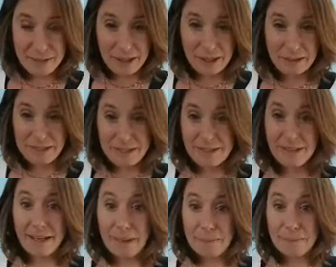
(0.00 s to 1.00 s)
My heart was still
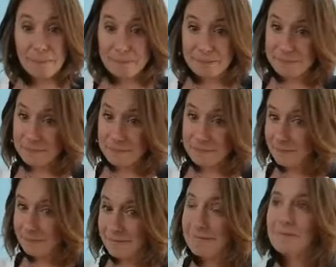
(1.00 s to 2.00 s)
like
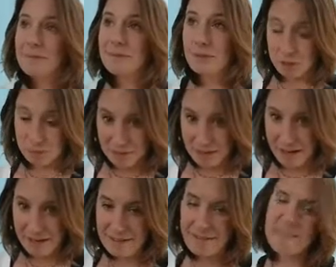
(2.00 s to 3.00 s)
super
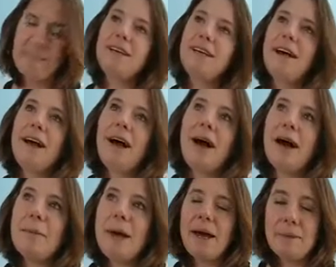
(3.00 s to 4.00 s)
fast.
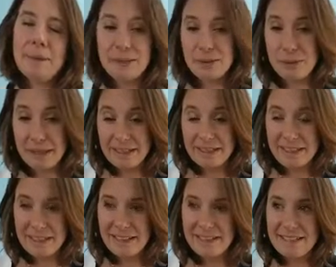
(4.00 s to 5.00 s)
At about 20
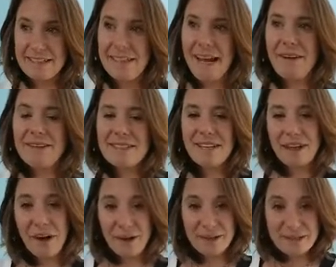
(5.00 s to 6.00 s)
seconds in, I was
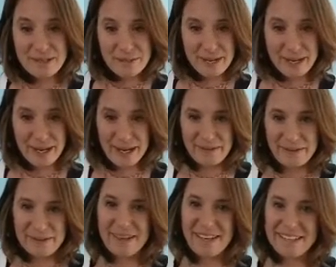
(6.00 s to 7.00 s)
like, oh, somebody came
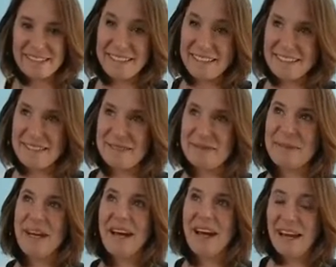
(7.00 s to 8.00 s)
to watch. Awesome.
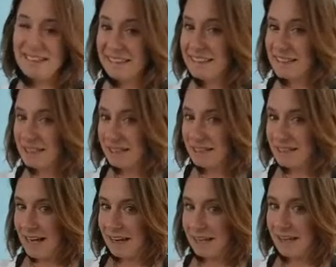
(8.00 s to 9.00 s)
I did this on a
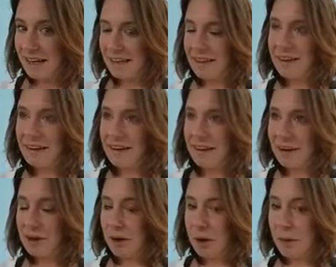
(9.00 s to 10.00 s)
Saturday thinking
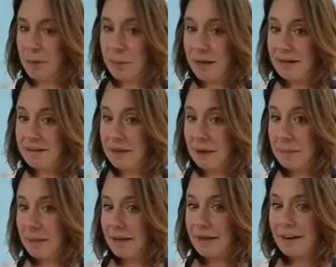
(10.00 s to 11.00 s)
like, nobody's going to
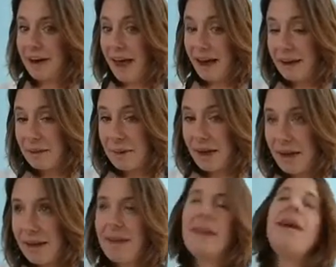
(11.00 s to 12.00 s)
be here
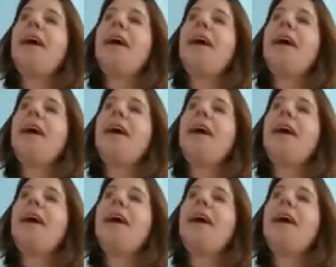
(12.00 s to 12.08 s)
anyway.